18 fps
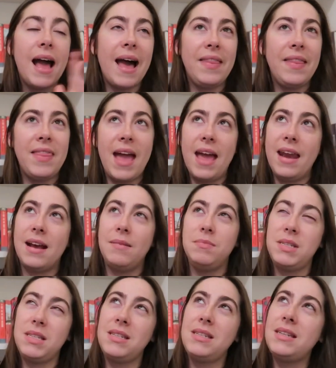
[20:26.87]
and then
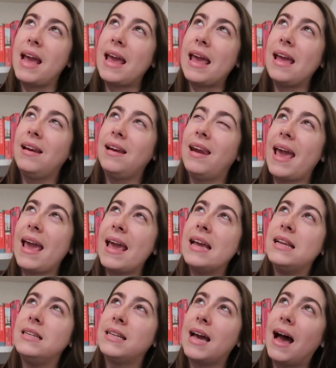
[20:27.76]
I'm staying
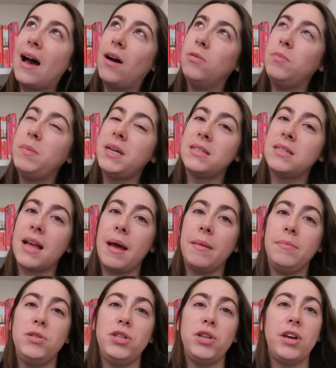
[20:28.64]
late in town because
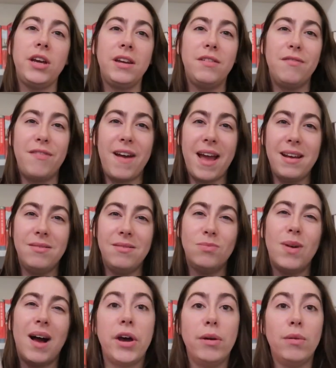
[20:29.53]
I'm doing an
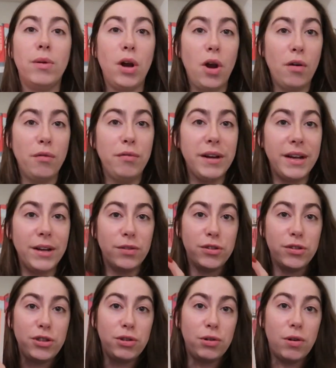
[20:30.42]
event. So a lot of reading
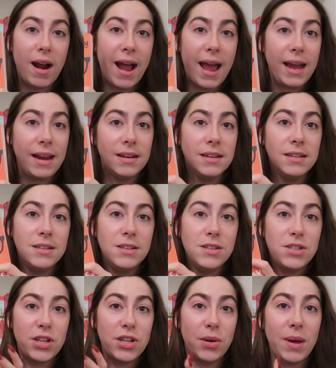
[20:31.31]
on the train.
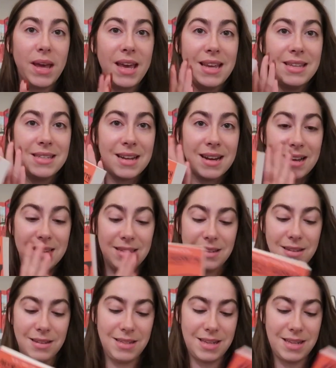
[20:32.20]
So he's a
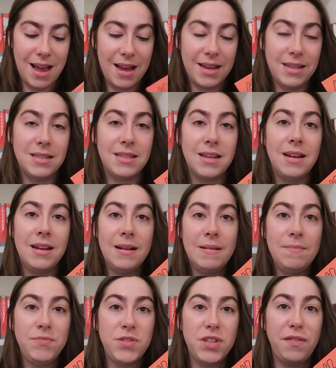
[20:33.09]
nice little size
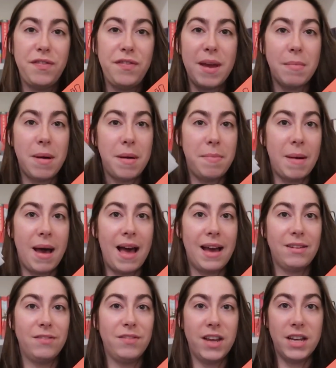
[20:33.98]
to fit in my
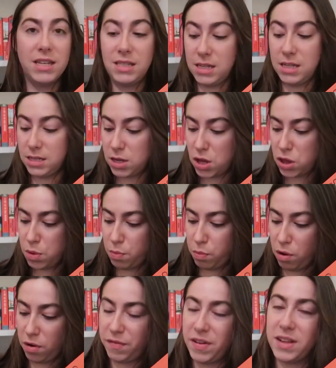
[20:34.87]
bag versus The
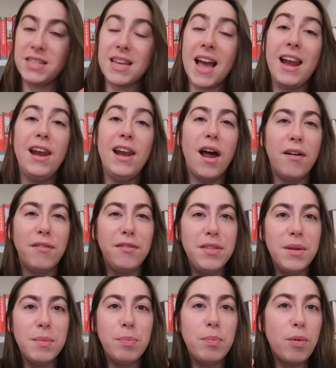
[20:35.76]
Prophets. I
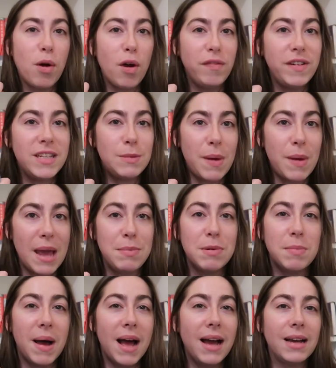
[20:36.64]
love The Prophets
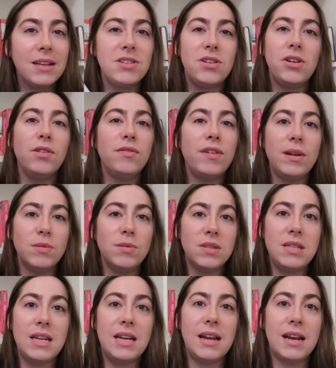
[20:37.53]
paperback. I don't know if
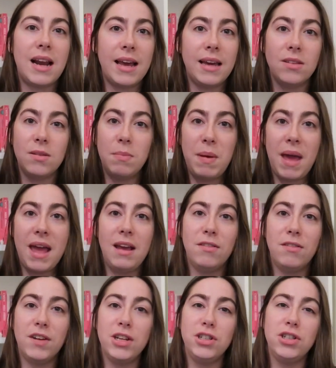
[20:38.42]
anyone's seen it, like the
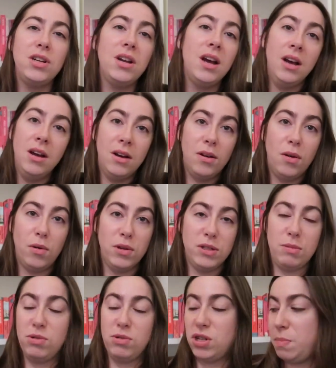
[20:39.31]
pink version.
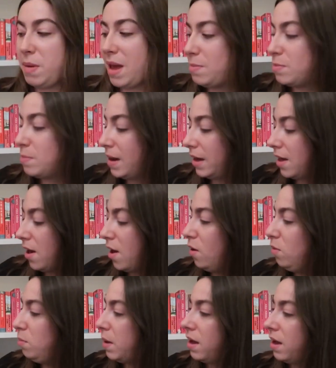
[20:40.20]
Also, I'm just a paperback
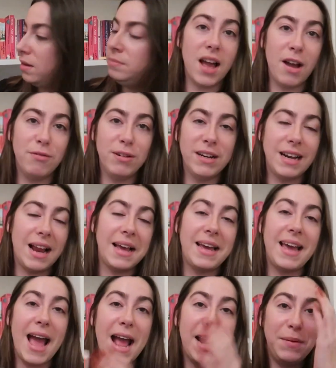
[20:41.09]
hoe, but I really
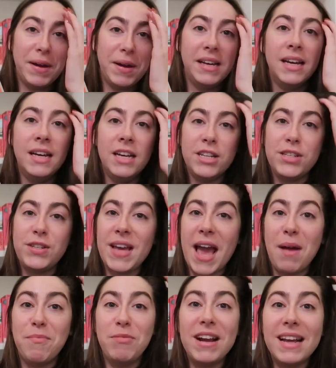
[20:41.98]
like it anyway. So
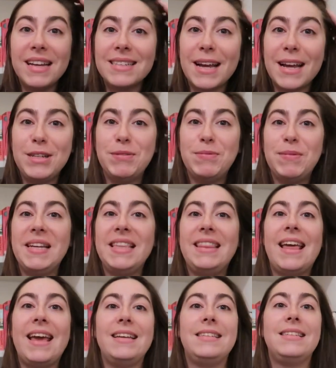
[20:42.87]
yeah, I'm really excited to
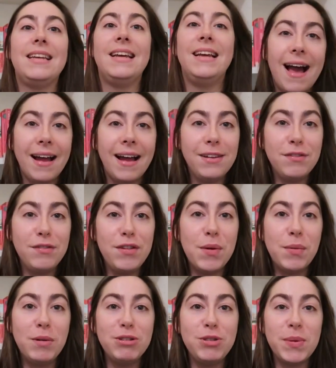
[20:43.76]
read this. I kind of
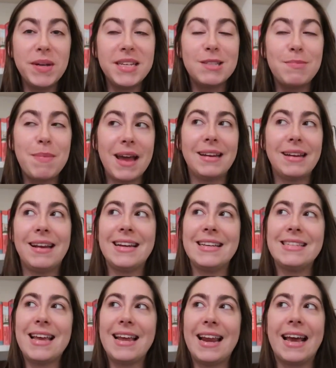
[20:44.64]
know what to expect.
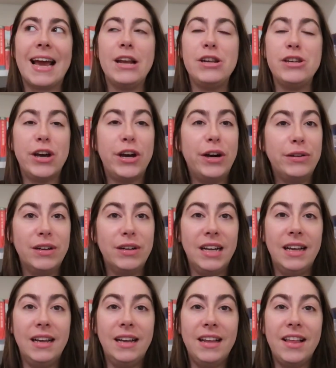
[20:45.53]
Like I say, like I know
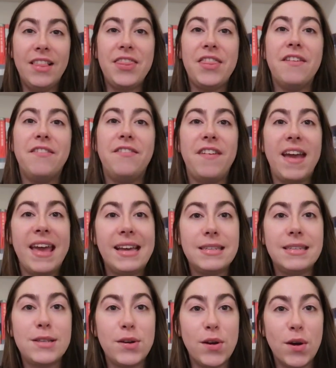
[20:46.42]
the
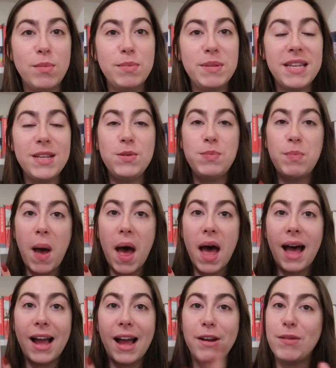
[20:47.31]
vague synopsis,
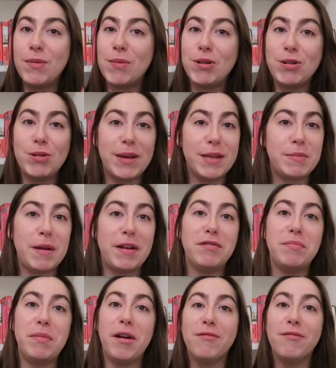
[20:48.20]
but I don't know what to
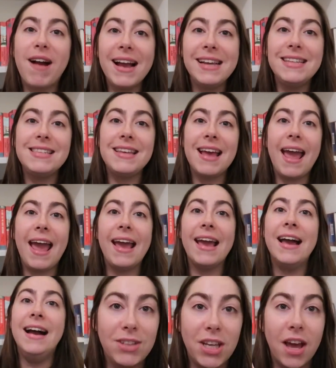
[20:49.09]
expect from her
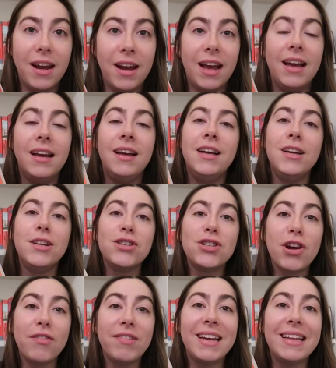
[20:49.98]
writing. Gonna
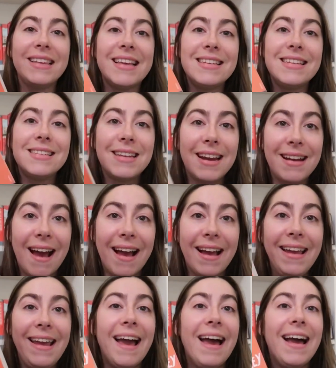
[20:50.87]
start reading this
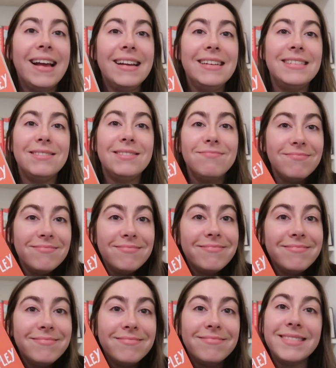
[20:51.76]
tonight and
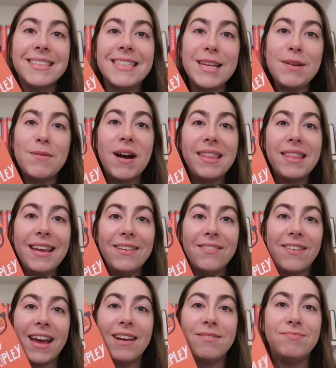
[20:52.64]
see what I
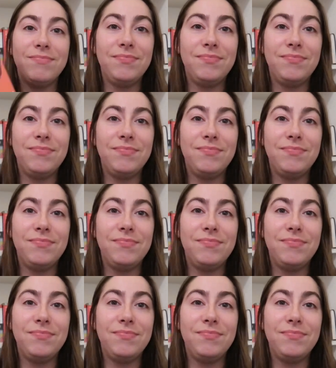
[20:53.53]
think of it.